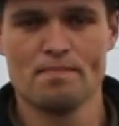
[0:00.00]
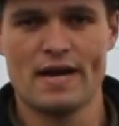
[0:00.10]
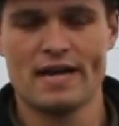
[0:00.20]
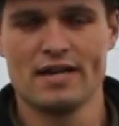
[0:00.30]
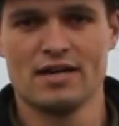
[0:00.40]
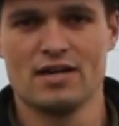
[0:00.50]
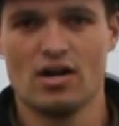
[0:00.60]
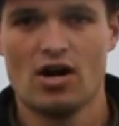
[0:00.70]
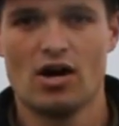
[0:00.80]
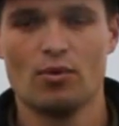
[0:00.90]
I'm Ben.
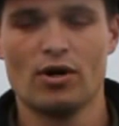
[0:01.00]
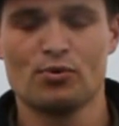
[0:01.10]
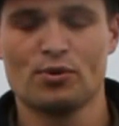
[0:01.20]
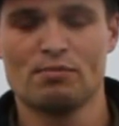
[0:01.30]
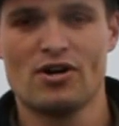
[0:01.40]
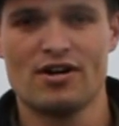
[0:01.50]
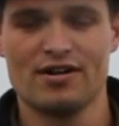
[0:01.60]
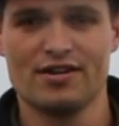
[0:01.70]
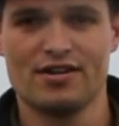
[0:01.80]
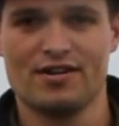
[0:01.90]
I worked with
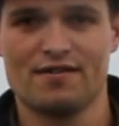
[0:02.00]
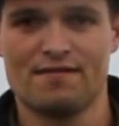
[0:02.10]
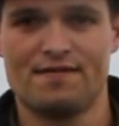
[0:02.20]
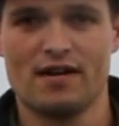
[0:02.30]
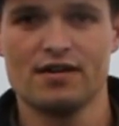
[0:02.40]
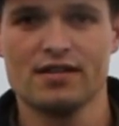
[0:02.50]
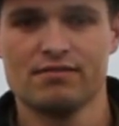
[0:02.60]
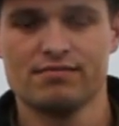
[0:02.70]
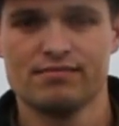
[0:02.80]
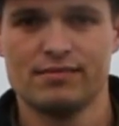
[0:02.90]
my
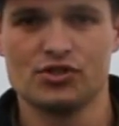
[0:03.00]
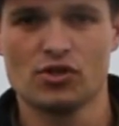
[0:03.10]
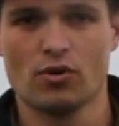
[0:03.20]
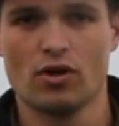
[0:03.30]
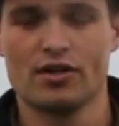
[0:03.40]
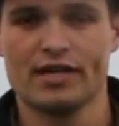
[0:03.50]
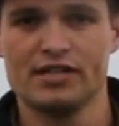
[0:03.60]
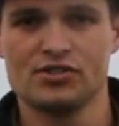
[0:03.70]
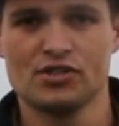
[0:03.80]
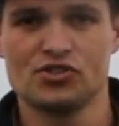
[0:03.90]
father in school
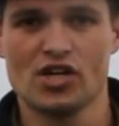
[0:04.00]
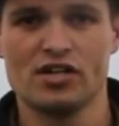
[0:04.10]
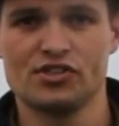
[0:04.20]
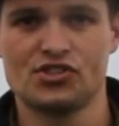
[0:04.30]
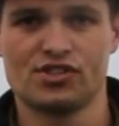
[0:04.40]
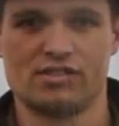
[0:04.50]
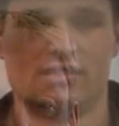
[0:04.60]
holidays on sites